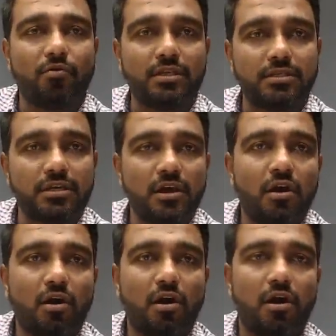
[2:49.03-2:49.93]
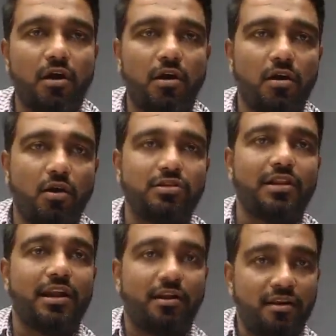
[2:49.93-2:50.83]
its uh,
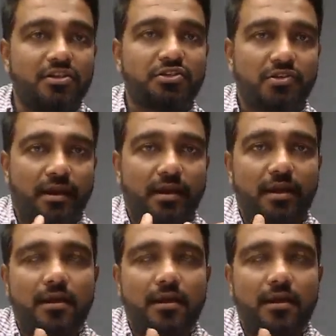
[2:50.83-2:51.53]
oscillator is straight.